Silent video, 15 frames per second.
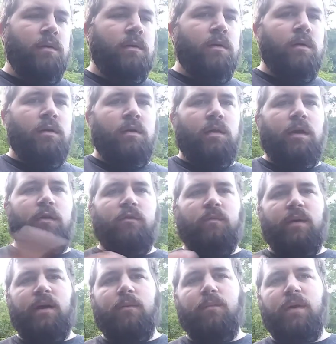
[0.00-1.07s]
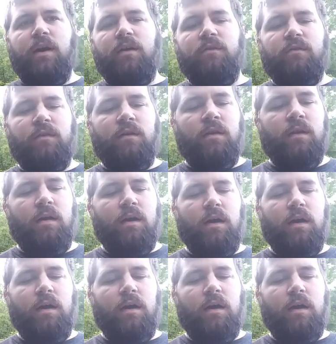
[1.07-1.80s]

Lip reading: That was my comparison.